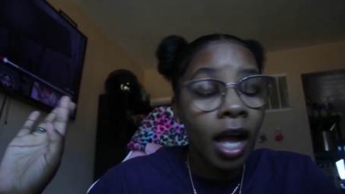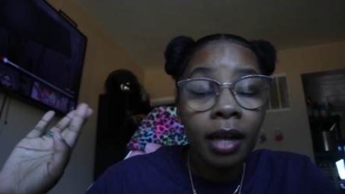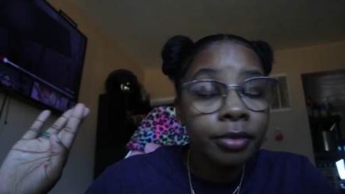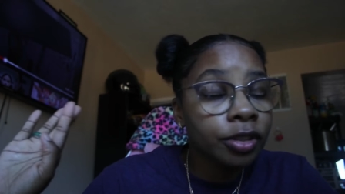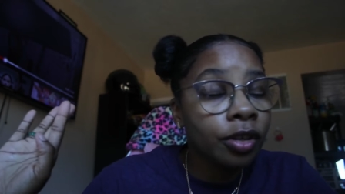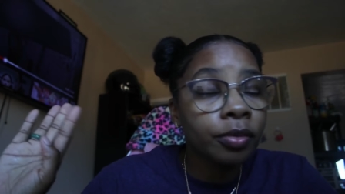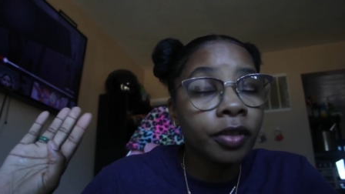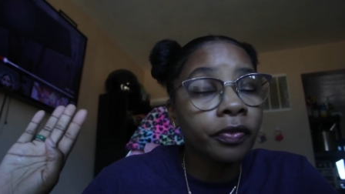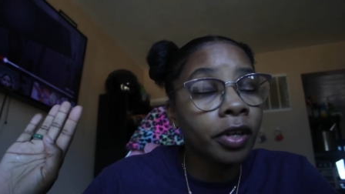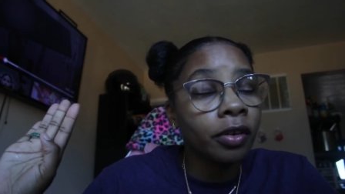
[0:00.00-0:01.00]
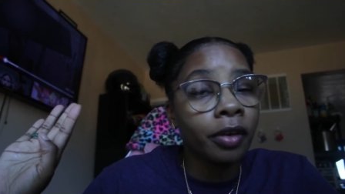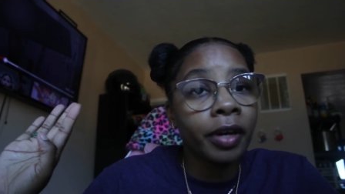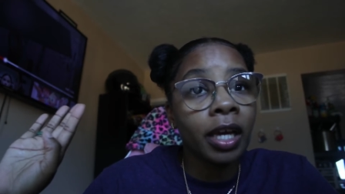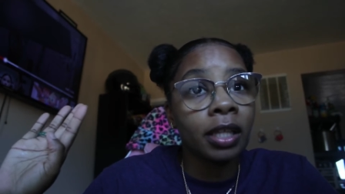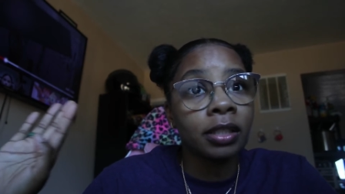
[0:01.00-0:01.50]
i'm just going with the flow all
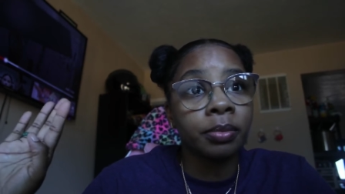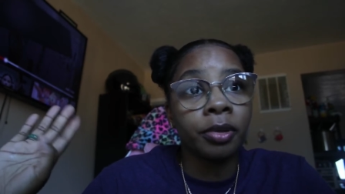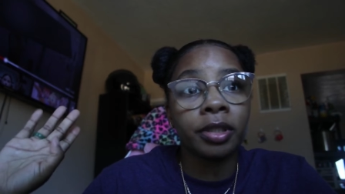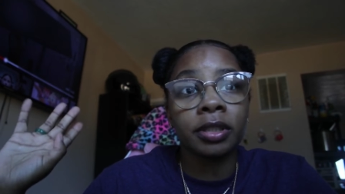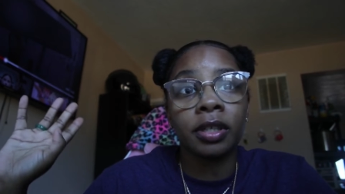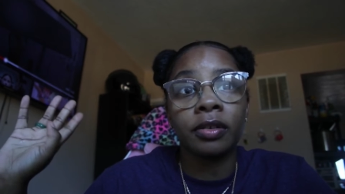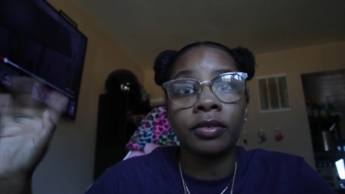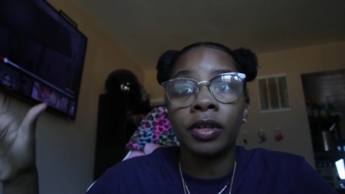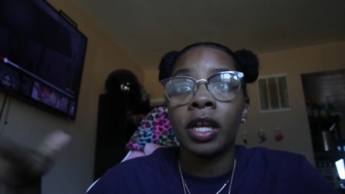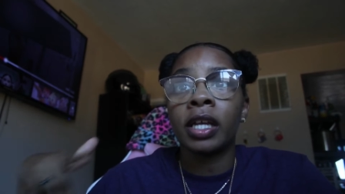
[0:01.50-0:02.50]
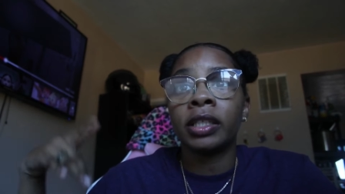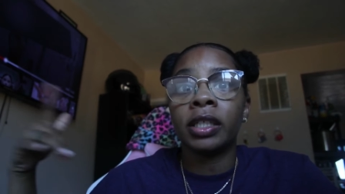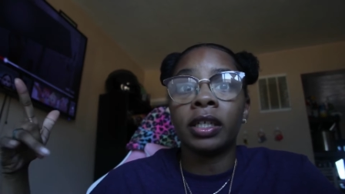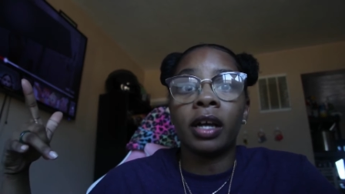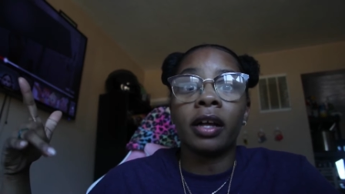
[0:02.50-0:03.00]
right at this point so
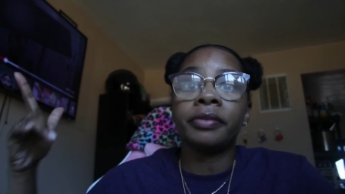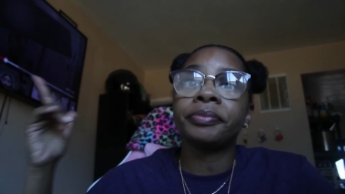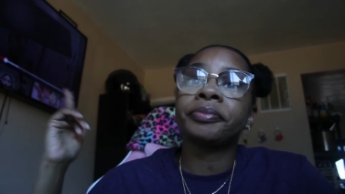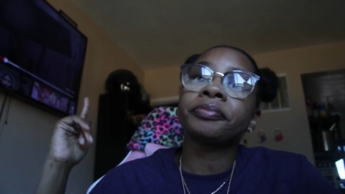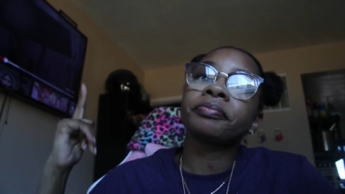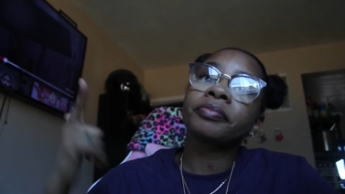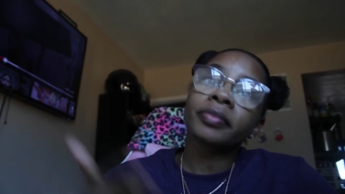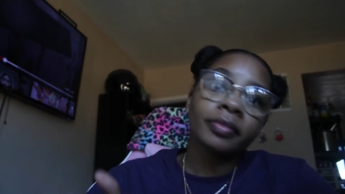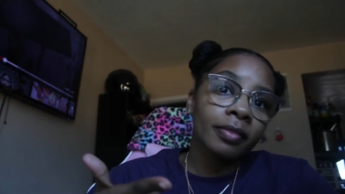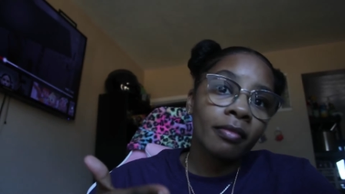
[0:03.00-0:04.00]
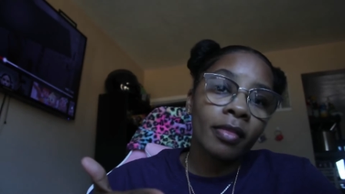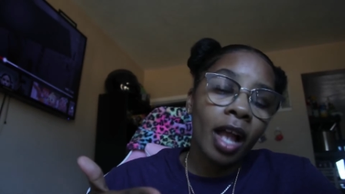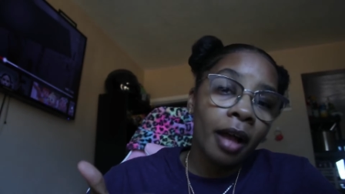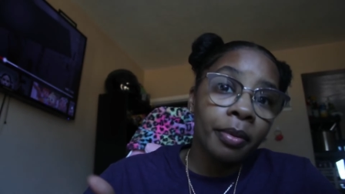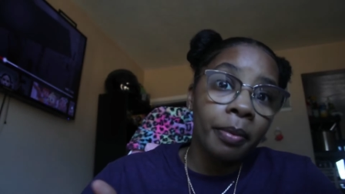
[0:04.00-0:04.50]
yeah y'all
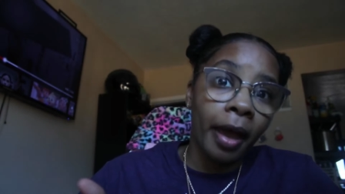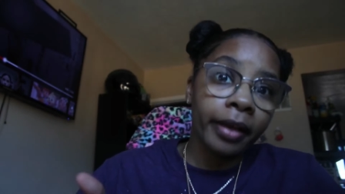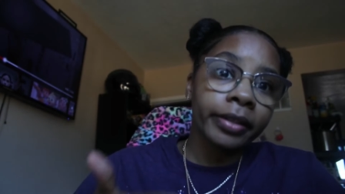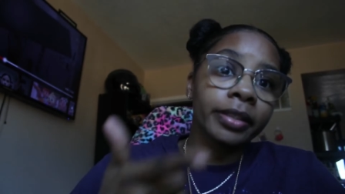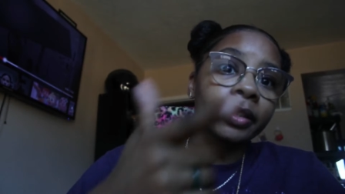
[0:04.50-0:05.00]
i'll be back